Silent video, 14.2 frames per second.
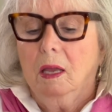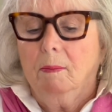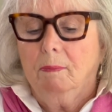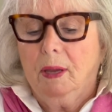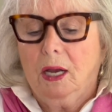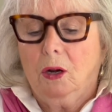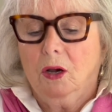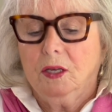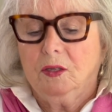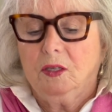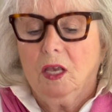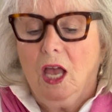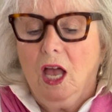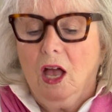
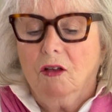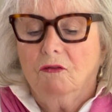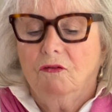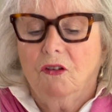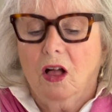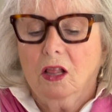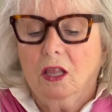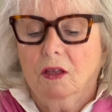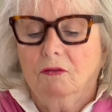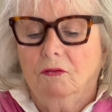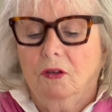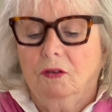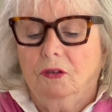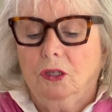Paris Vol
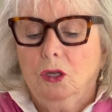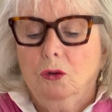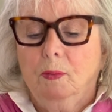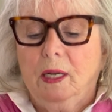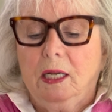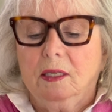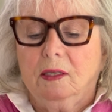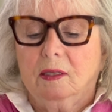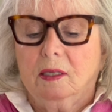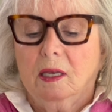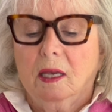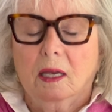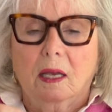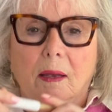
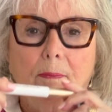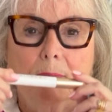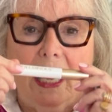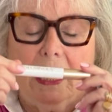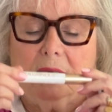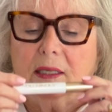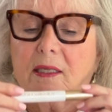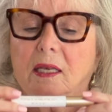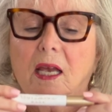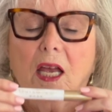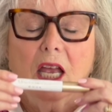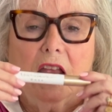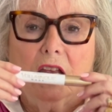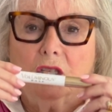Voluminous Base.
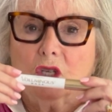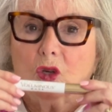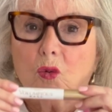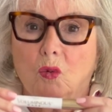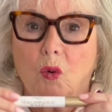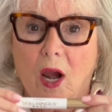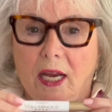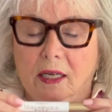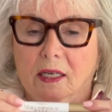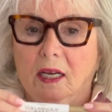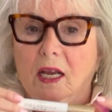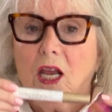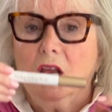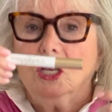It's great.
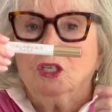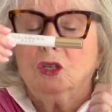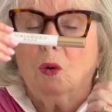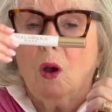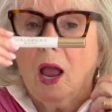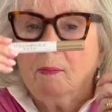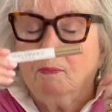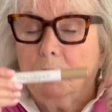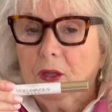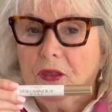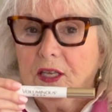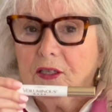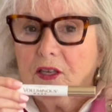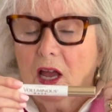So I
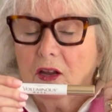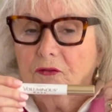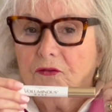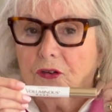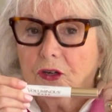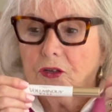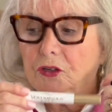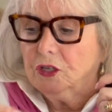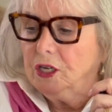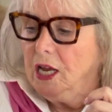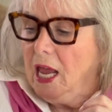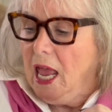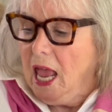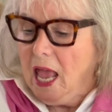put this on first,
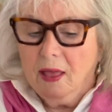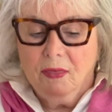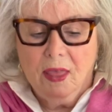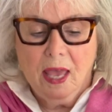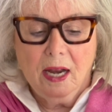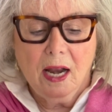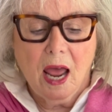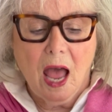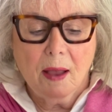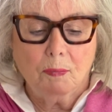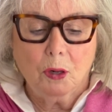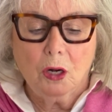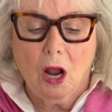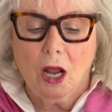and then I
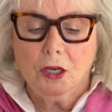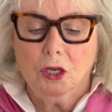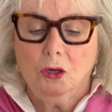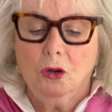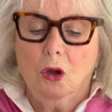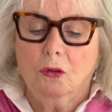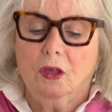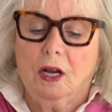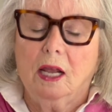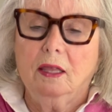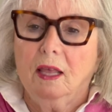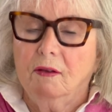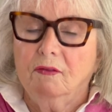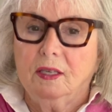put on, you know that I
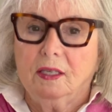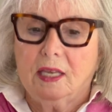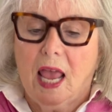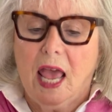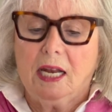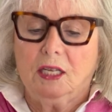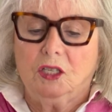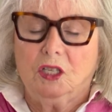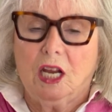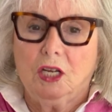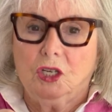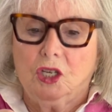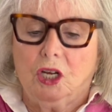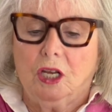love this
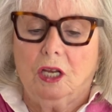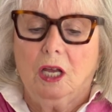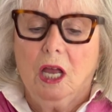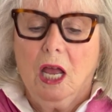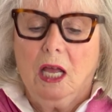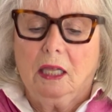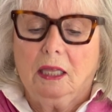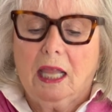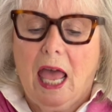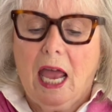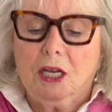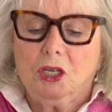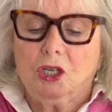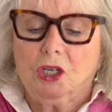Anastasia
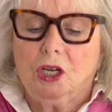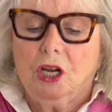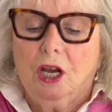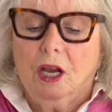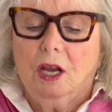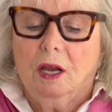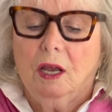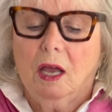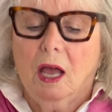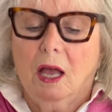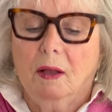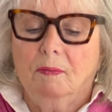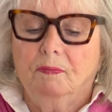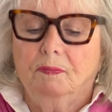lash,
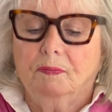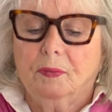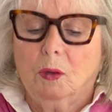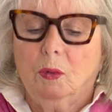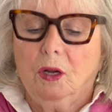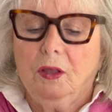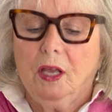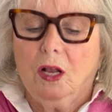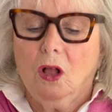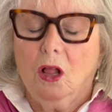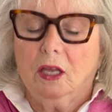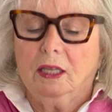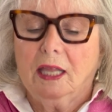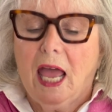um, what do they call it?